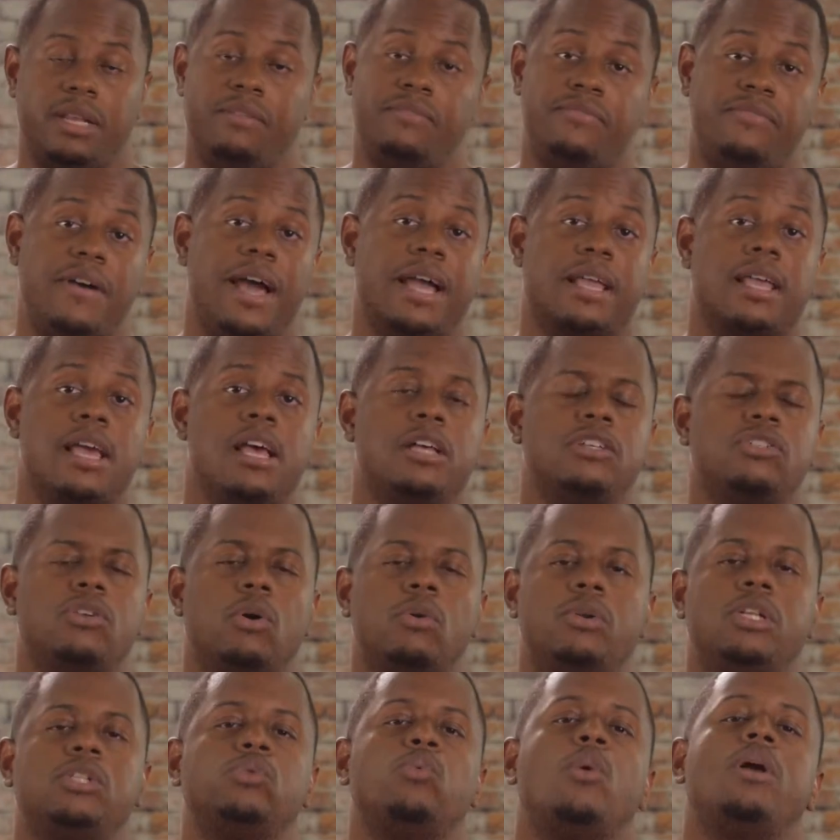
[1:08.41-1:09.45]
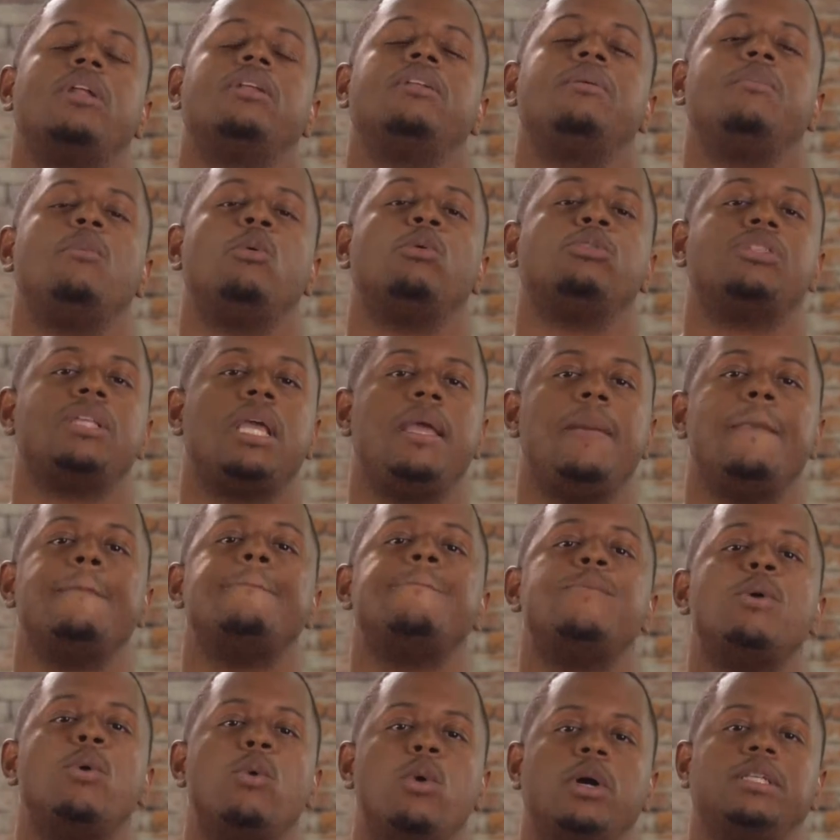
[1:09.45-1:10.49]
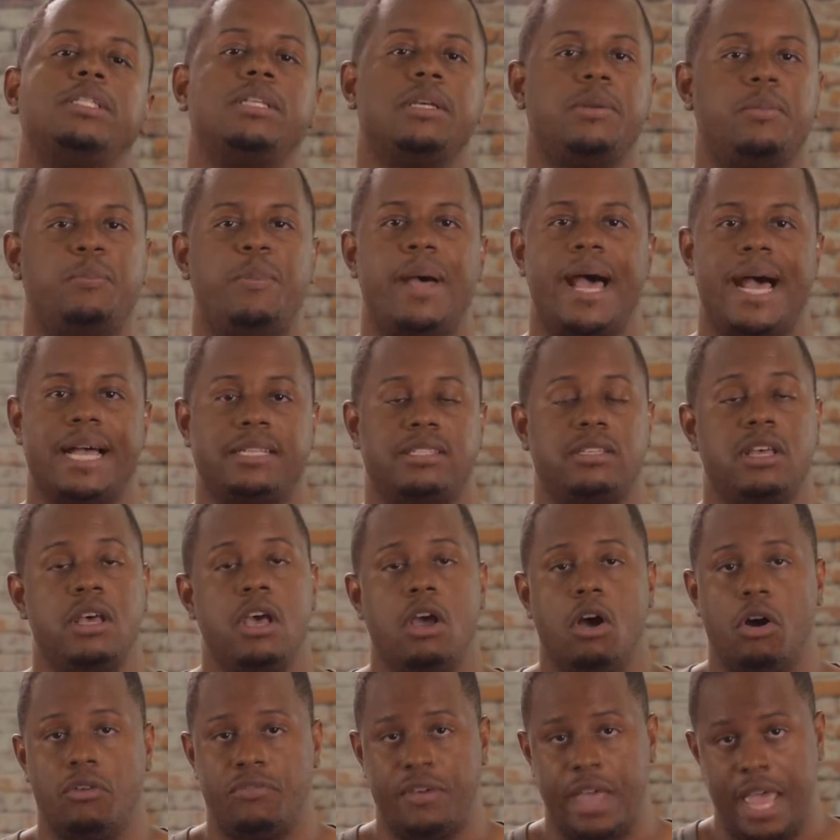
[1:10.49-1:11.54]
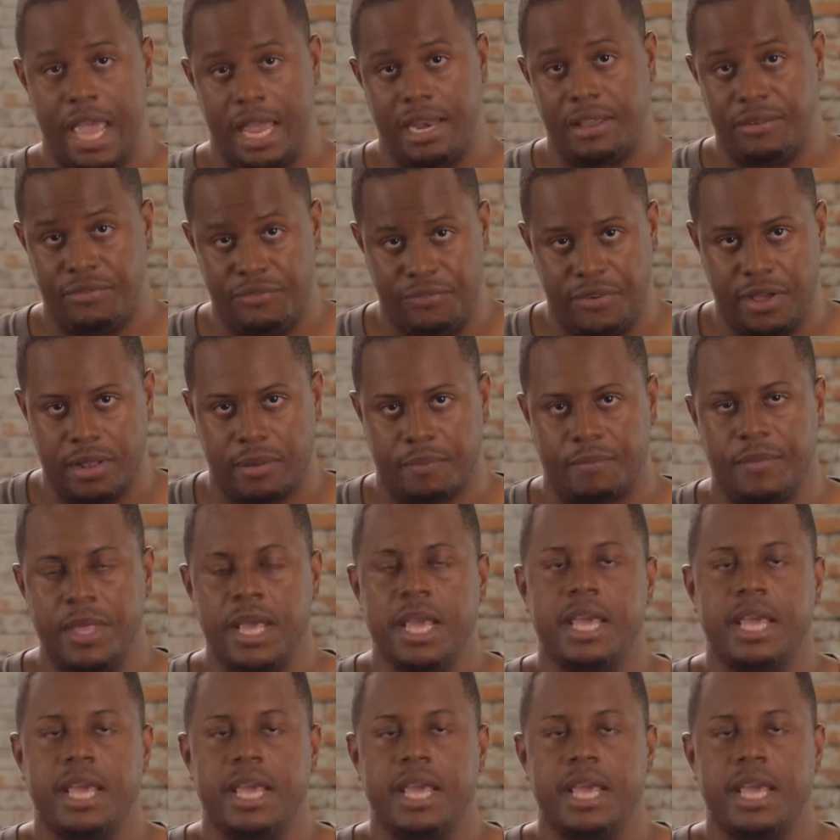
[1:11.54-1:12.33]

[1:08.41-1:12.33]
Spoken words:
In fact, sound is one of the most important parts of any film.